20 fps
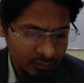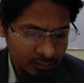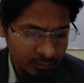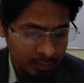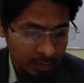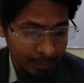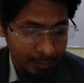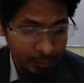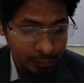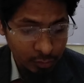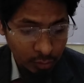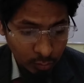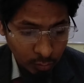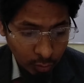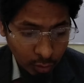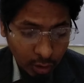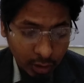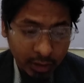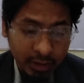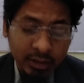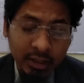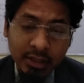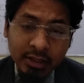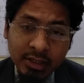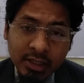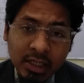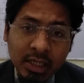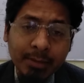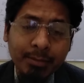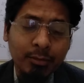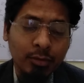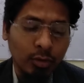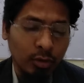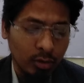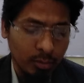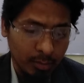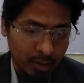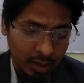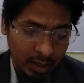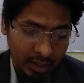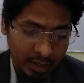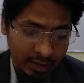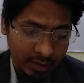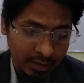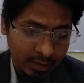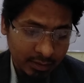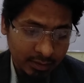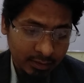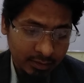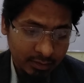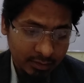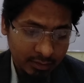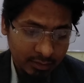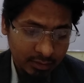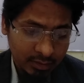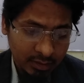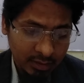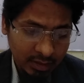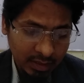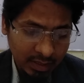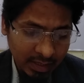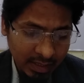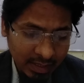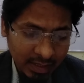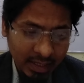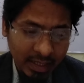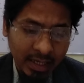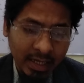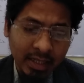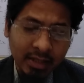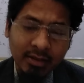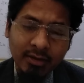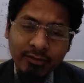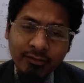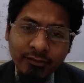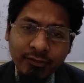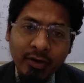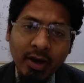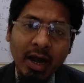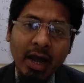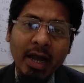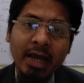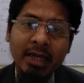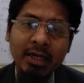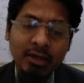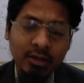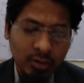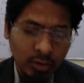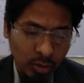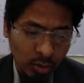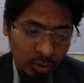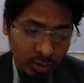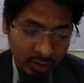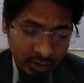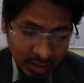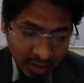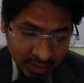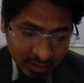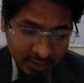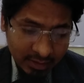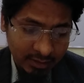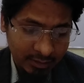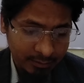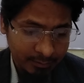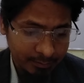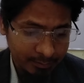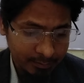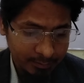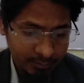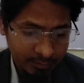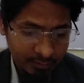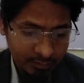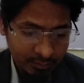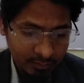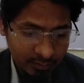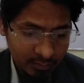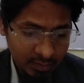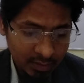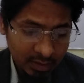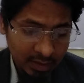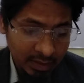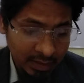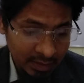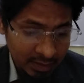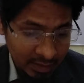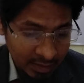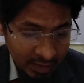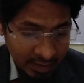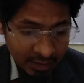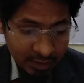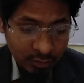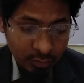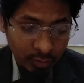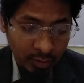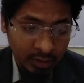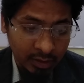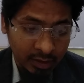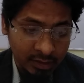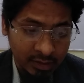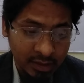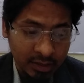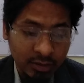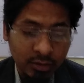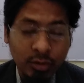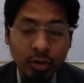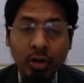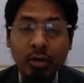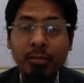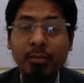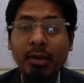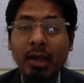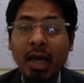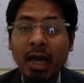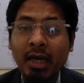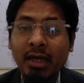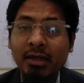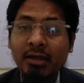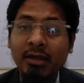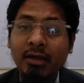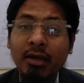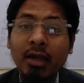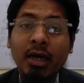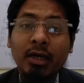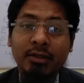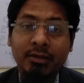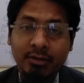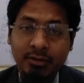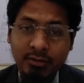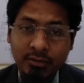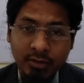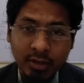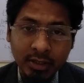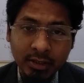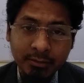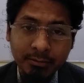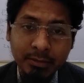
People who work in the deep coal mine inhale the fine coal dust it leads to a disease called black lungs, right?